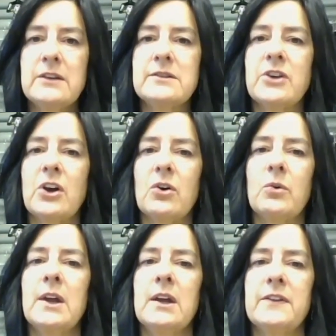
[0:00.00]
So
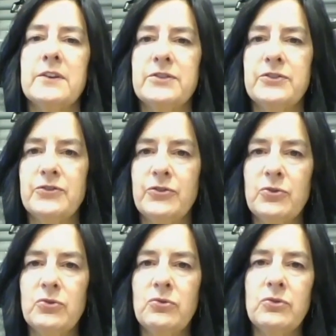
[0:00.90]

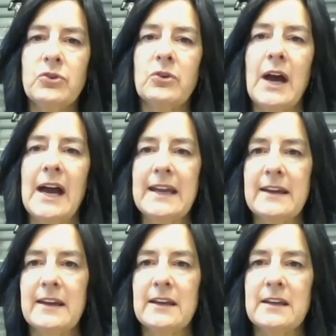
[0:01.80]
sooner I
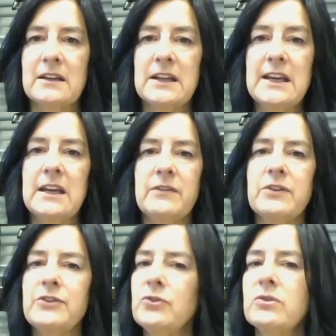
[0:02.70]
can leave,
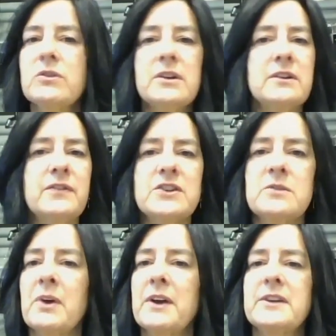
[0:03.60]
the sooner the
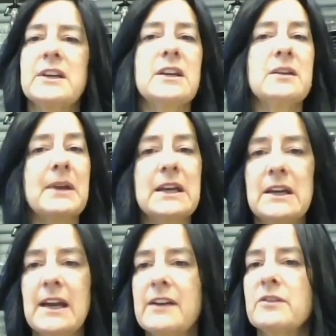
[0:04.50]
division president can make an
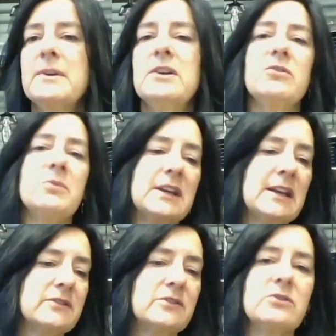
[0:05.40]
announcement and do what he
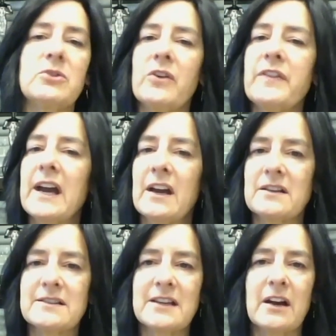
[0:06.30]
has to do and all that kind
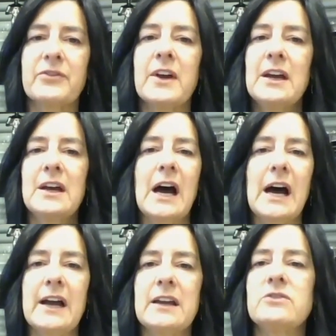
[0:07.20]
of stuff.
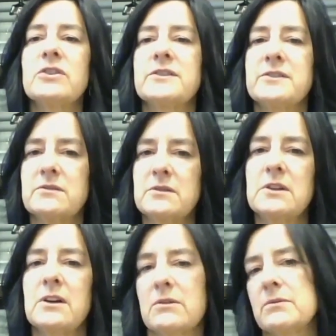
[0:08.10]
I just,
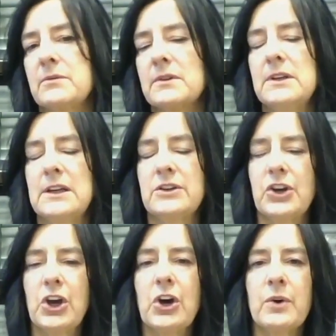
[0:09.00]
you know, needed
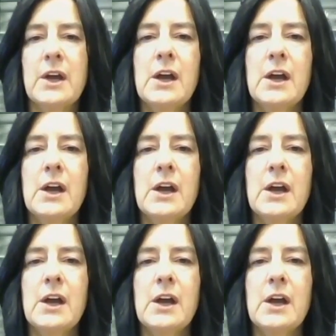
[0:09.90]
to go.